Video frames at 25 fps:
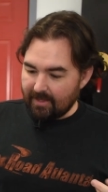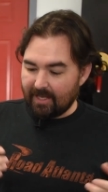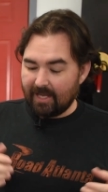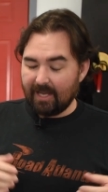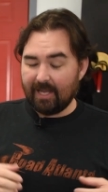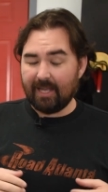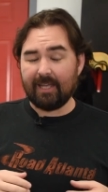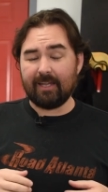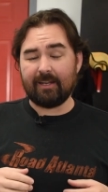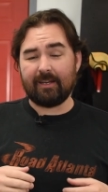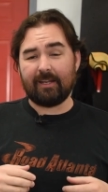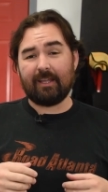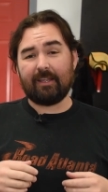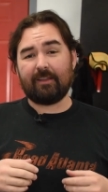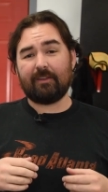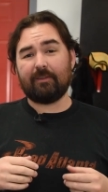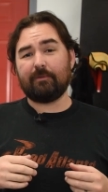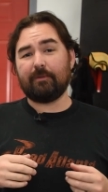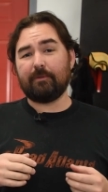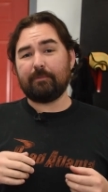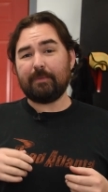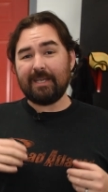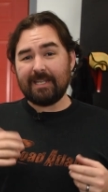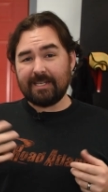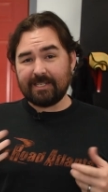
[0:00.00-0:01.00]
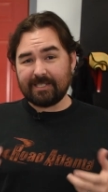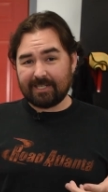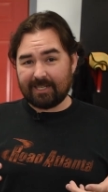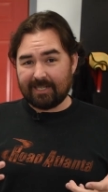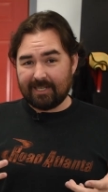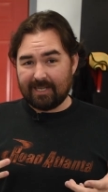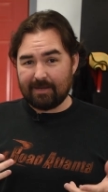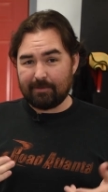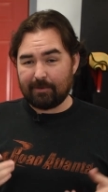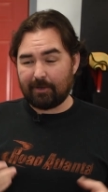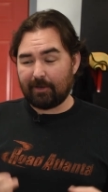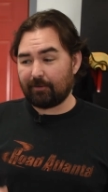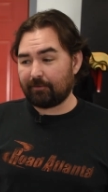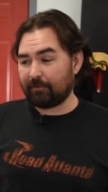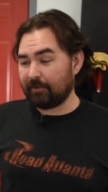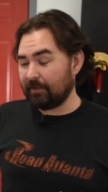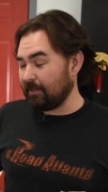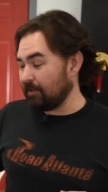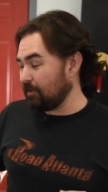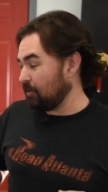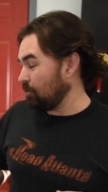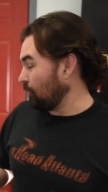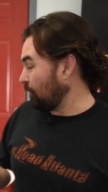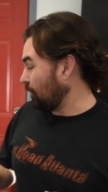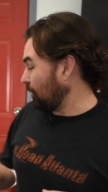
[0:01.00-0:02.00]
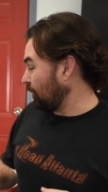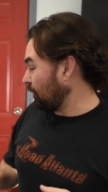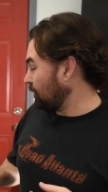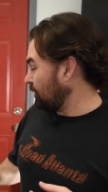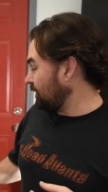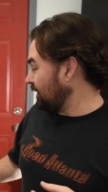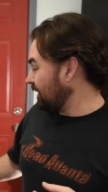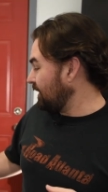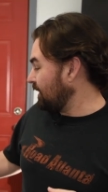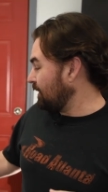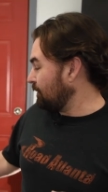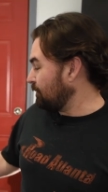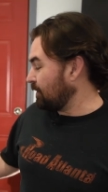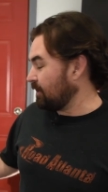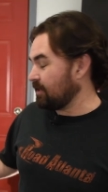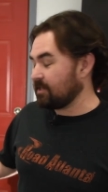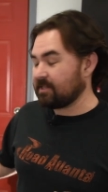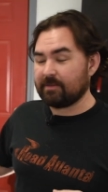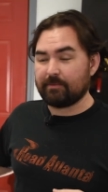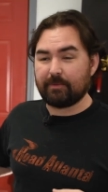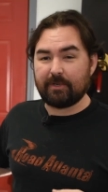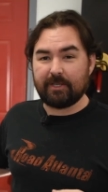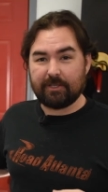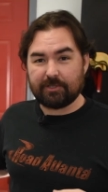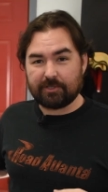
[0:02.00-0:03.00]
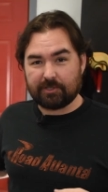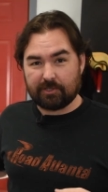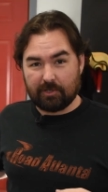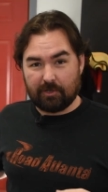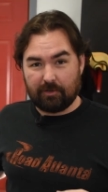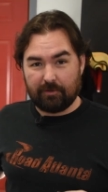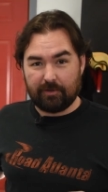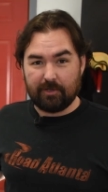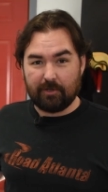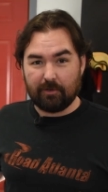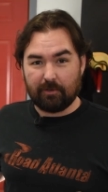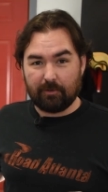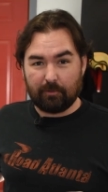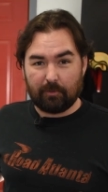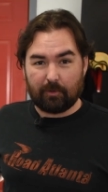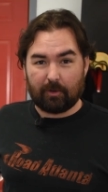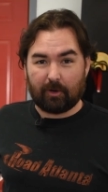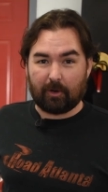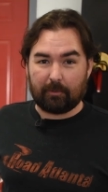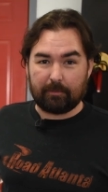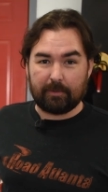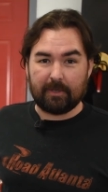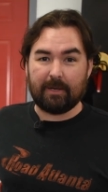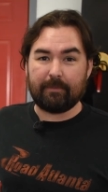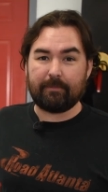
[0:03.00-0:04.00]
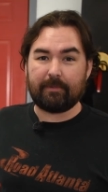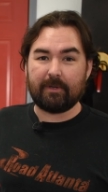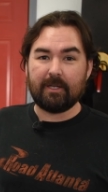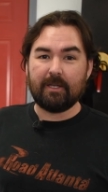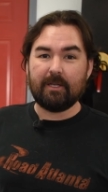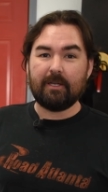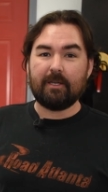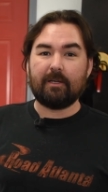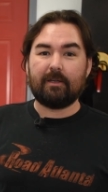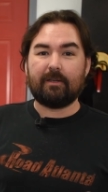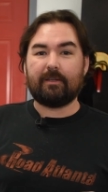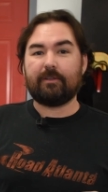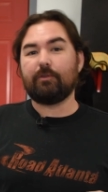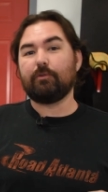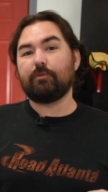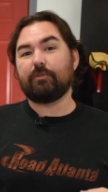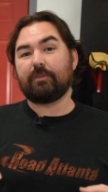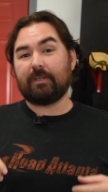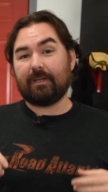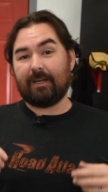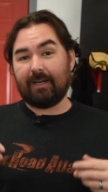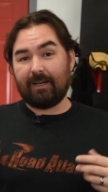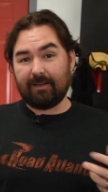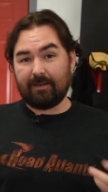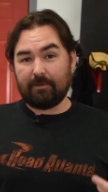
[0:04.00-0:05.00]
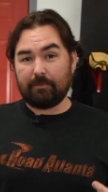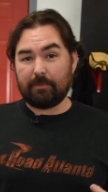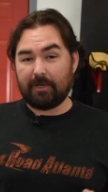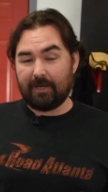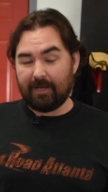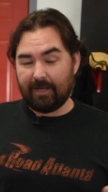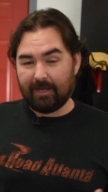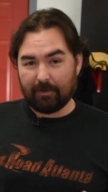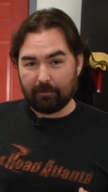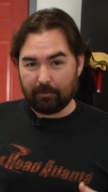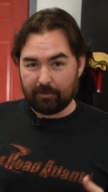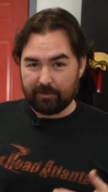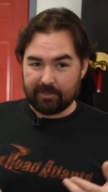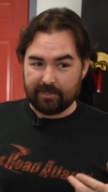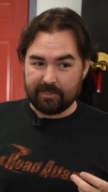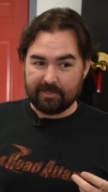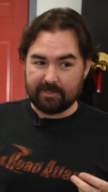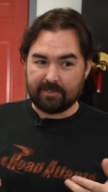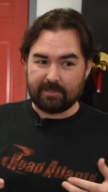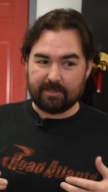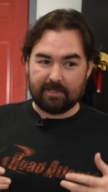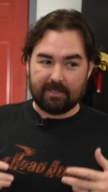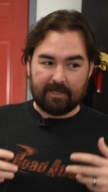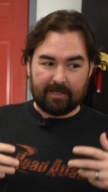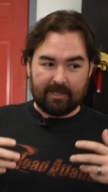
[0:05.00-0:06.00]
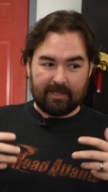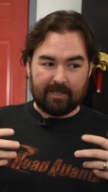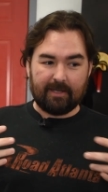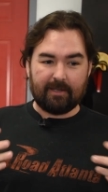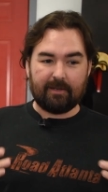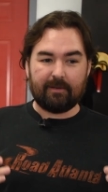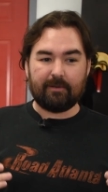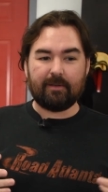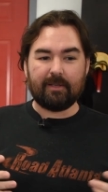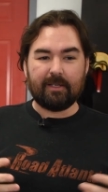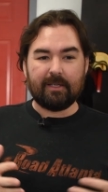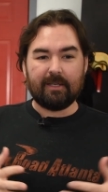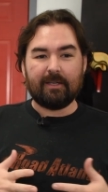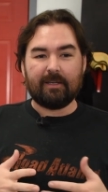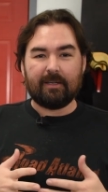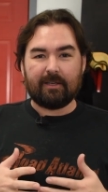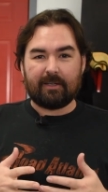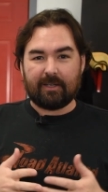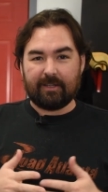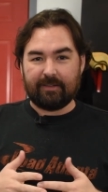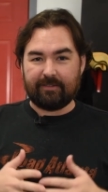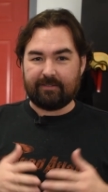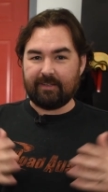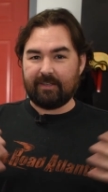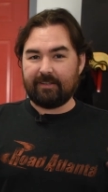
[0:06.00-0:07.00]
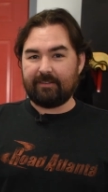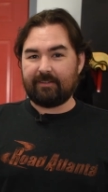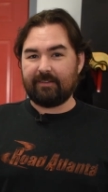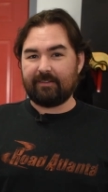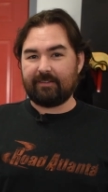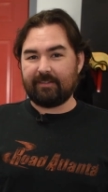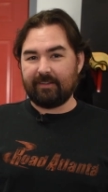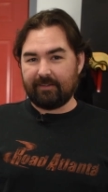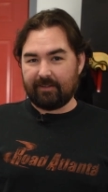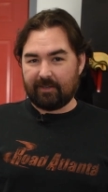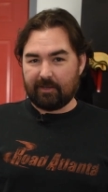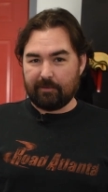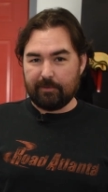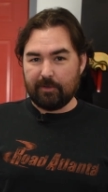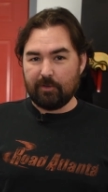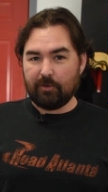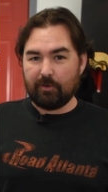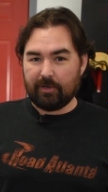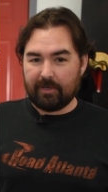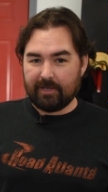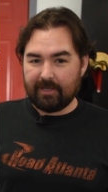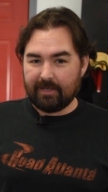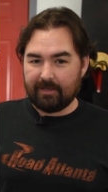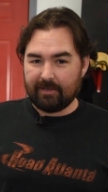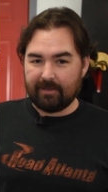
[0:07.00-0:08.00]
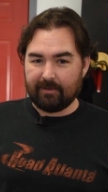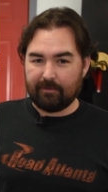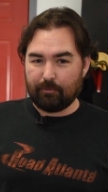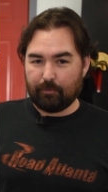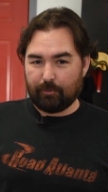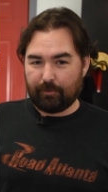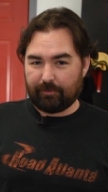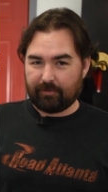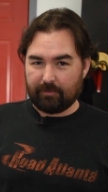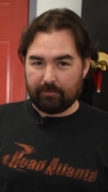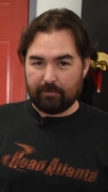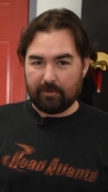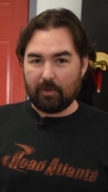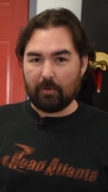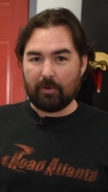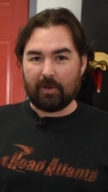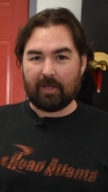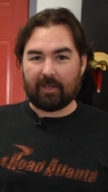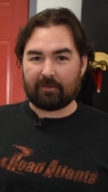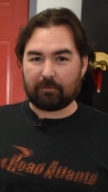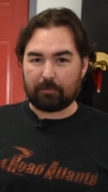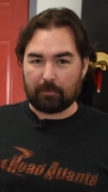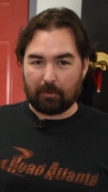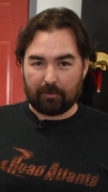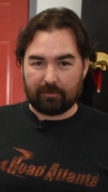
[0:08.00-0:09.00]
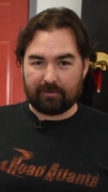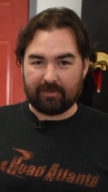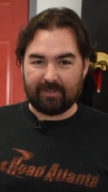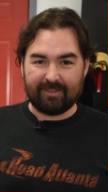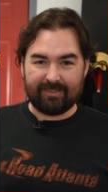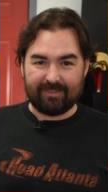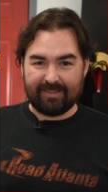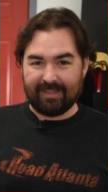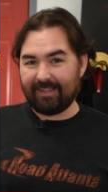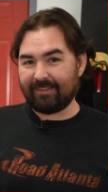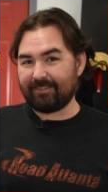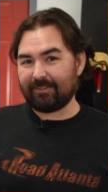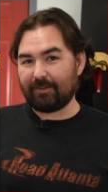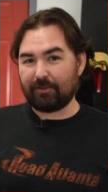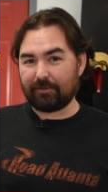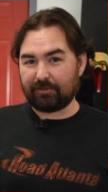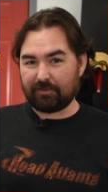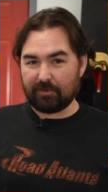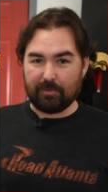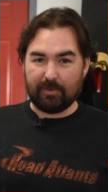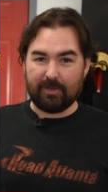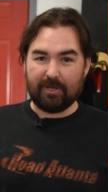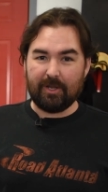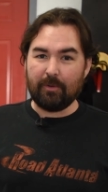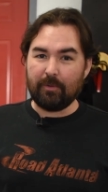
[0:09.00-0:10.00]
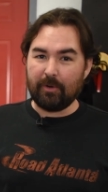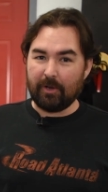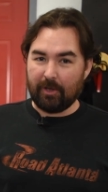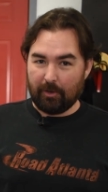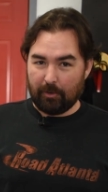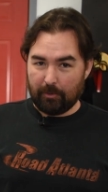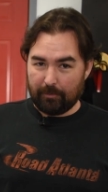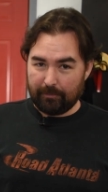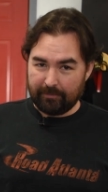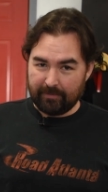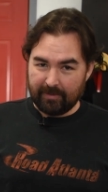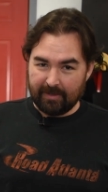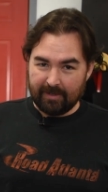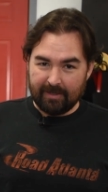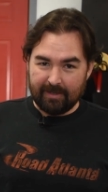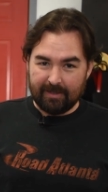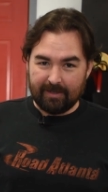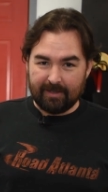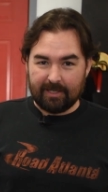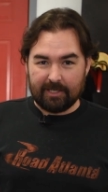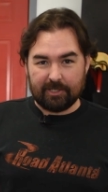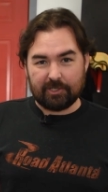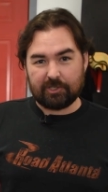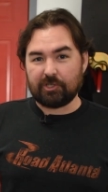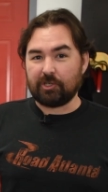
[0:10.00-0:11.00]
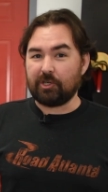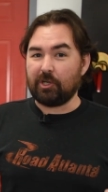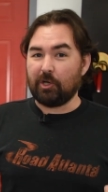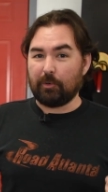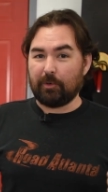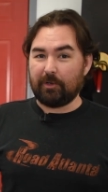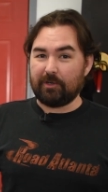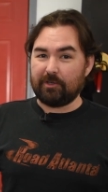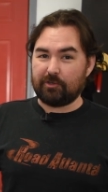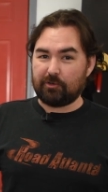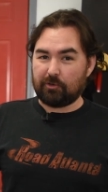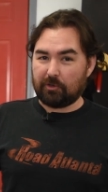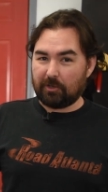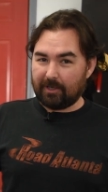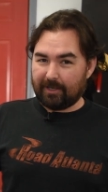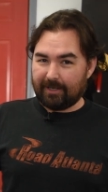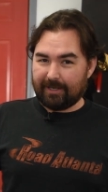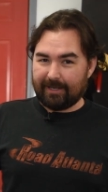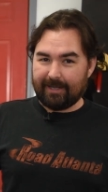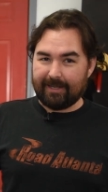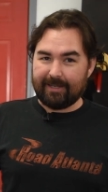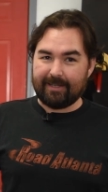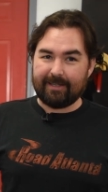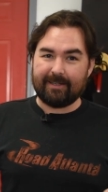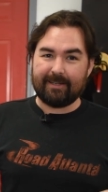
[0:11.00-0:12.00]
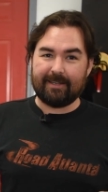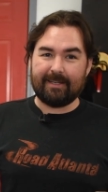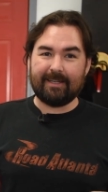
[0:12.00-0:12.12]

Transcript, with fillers: And in the meantime, I also need to do a little cleaning because somebody installed the old water pump using Honda Bond, which is, again, consensus in the community with some known experts is that's also a no-no. It should go in dry.